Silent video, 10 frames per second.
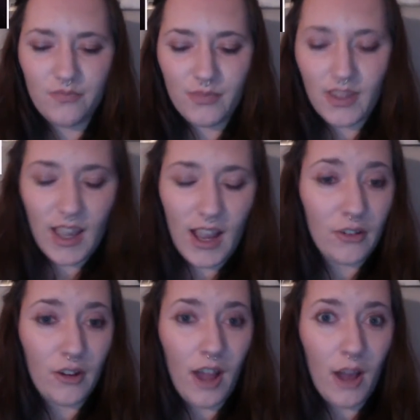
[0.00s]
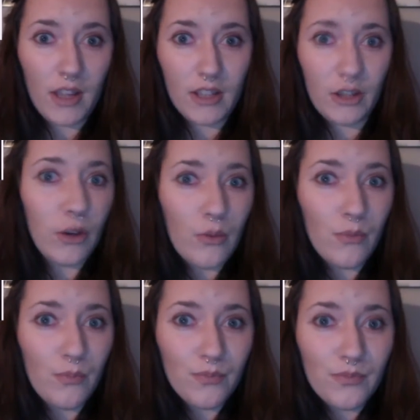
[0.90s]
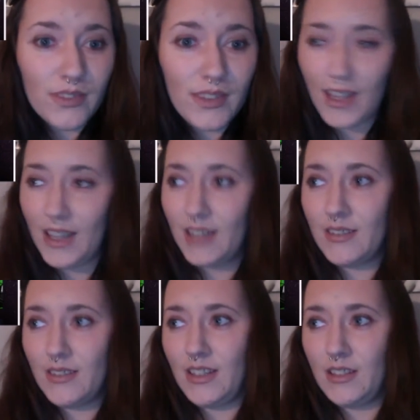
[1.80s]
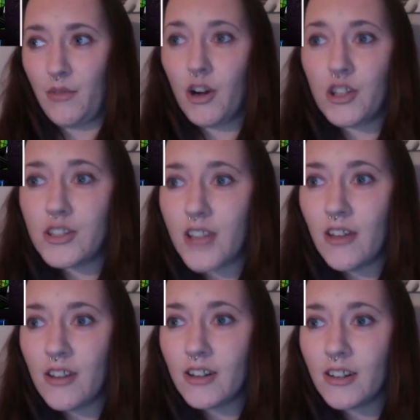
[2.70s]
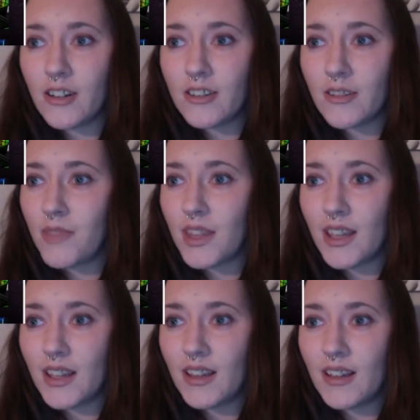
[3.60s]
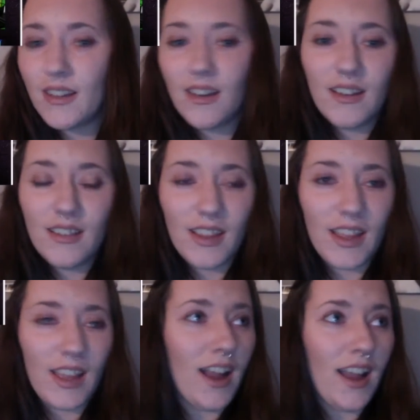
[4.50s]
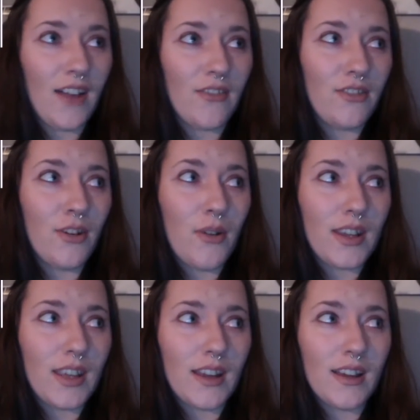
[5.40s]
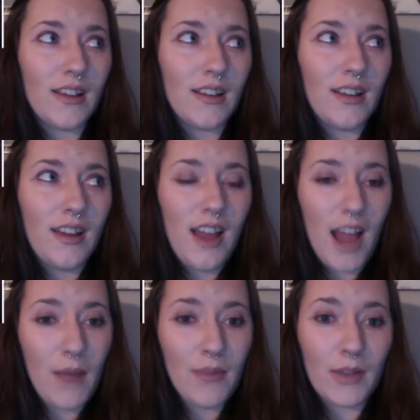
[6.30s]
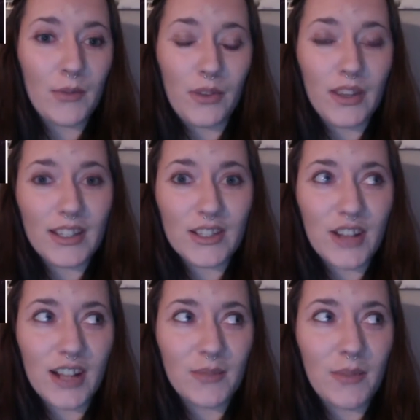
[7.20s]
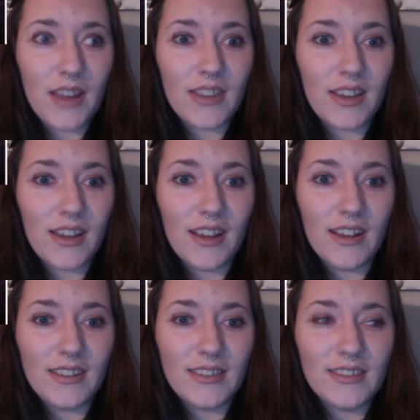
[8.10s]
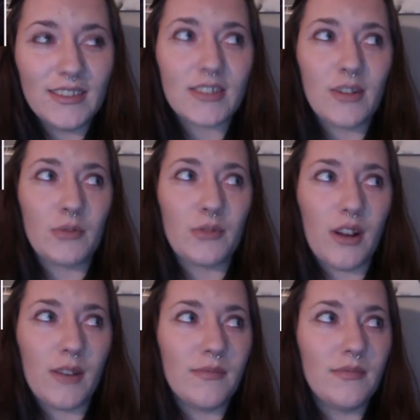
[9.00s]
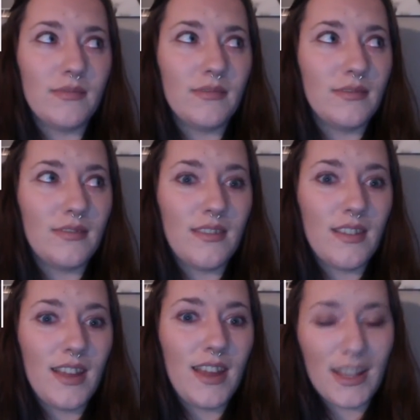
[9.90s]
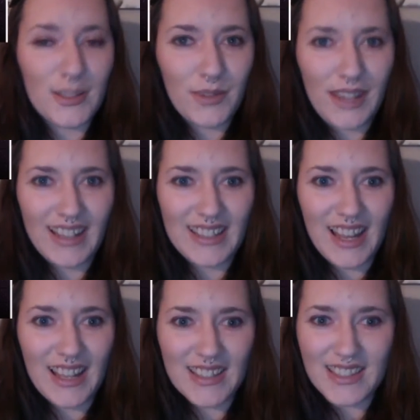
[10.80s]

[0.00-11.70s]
I don't know how he knew. Like, he's a fortune teller or something. Like, I have no idea. I'm, like, really distracted by the snowstorm. It's pretty intense.